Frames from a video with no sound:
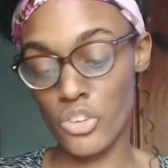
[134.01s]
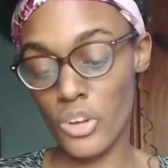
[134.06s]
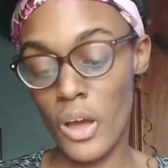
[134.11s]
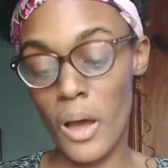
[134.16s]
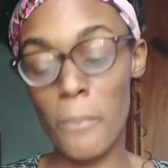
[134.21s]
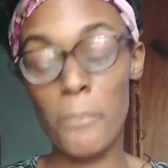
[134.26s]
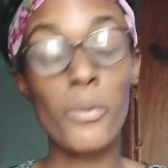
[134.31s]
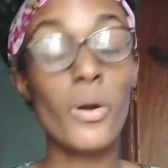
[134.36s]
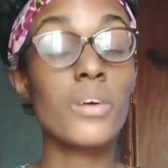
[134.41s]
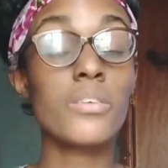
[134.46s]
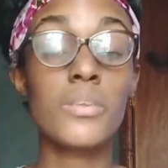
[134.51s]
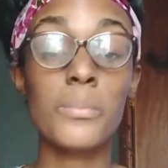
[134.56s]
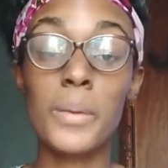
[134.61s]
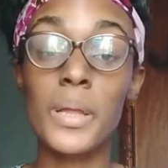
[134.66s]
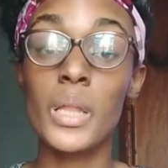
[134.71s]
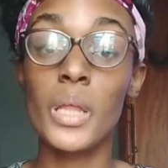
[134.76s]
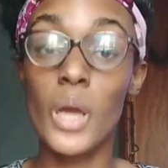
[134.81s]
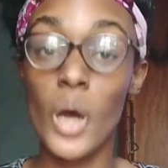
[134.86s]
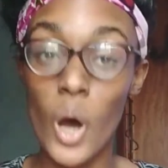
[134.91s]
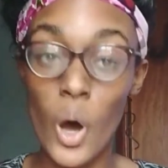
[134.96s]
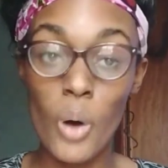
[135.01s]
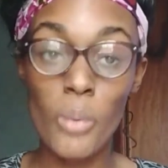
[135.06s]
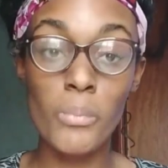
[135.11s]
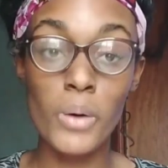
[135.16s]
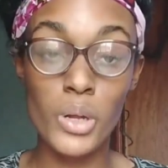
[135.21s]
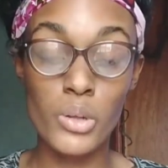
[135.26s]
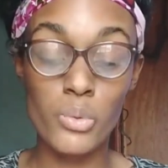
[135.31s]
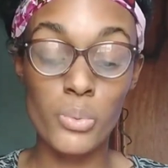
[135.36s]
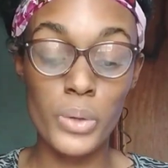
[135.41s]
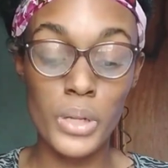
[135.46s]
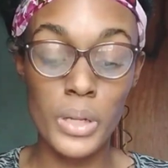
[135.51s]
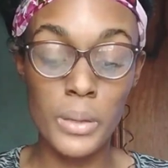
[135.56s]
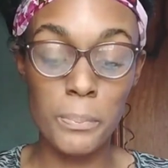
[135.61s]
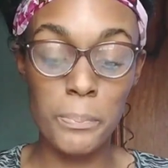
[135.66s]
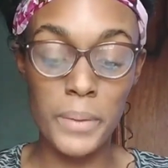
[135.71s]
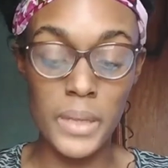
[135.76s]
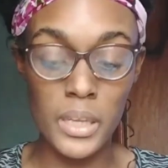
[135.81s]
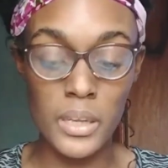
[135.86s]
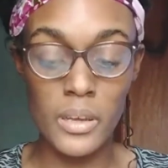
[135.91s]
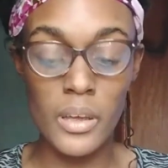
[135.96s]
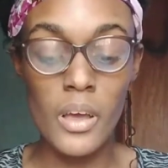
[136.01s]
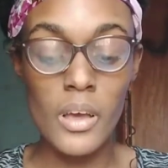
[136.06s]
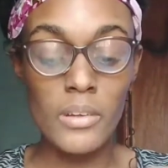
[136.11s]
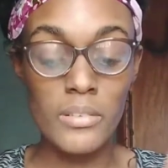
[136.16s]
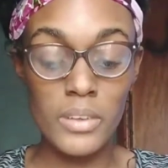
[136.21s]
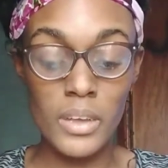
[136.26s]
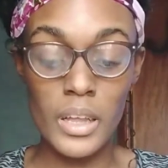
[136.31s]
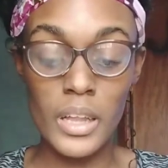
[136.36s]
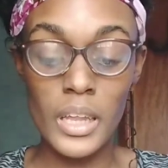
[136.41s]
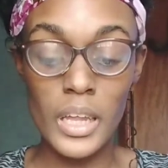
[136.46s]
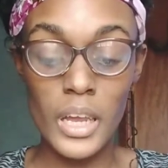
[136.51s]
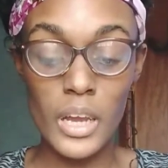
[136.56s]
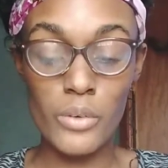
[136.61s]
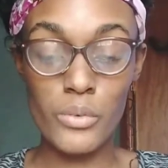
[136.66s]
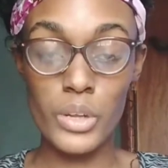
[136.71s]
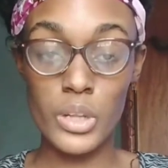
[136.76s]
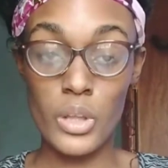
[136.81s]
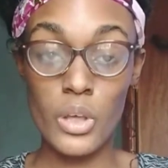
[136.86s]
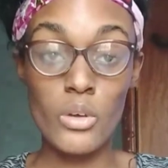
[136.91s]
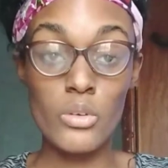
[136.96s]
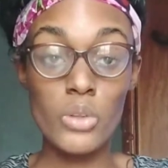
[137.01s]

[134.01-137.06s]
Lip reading: approximately how much would it be to clear it?